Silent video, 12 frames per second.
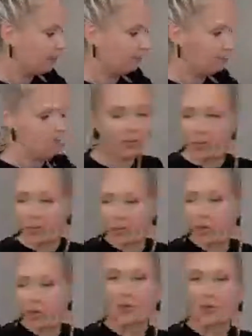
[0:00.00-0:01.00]
Drying it
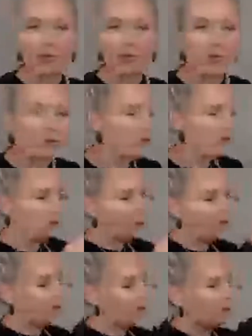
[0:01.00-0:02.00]
a bit so it won't run
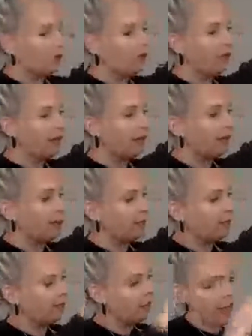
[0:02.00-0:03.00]
because I'm holding it up.
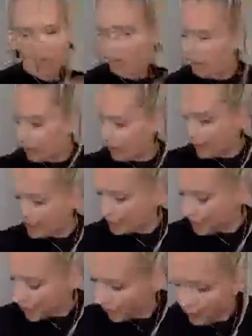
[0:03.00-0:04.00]
Okay, let's
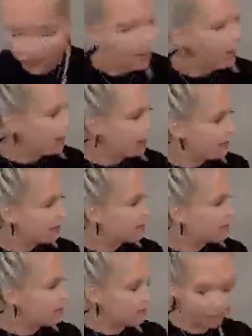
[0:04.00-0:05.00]
make the
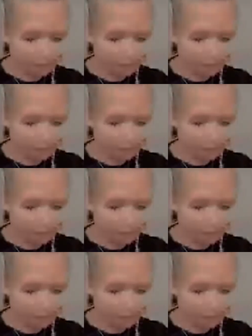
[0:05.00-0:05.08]
eyes